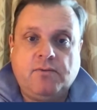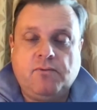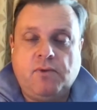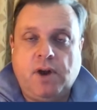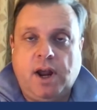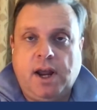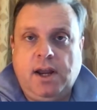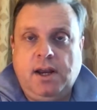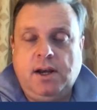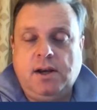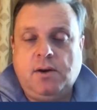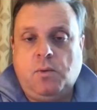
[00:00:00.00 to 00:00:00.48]

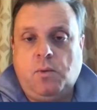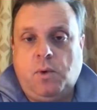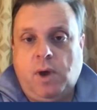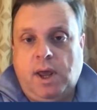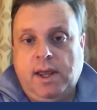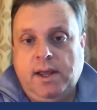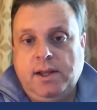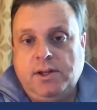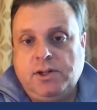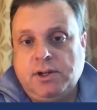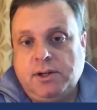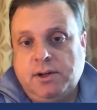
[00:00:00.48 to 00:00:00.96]
rate
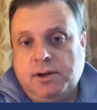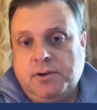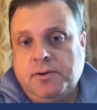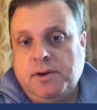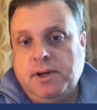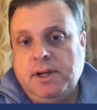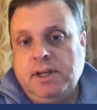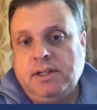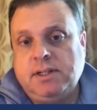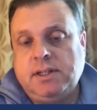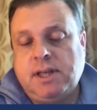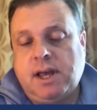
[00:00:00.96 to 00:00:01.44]
wage
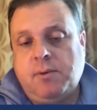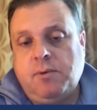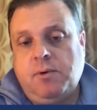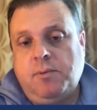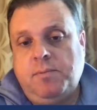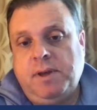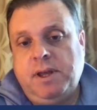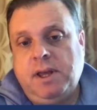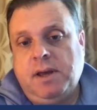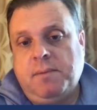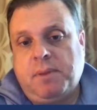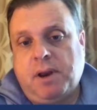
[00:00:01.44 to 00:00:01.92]
increase that
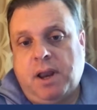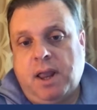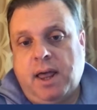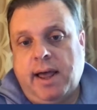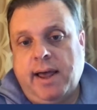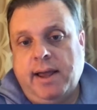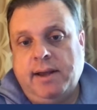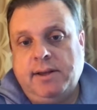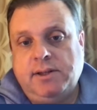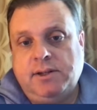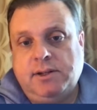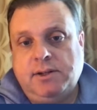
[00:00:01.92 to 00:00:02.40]
would be
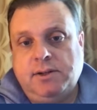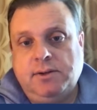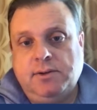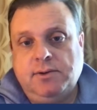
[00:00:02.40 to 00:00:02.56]
applied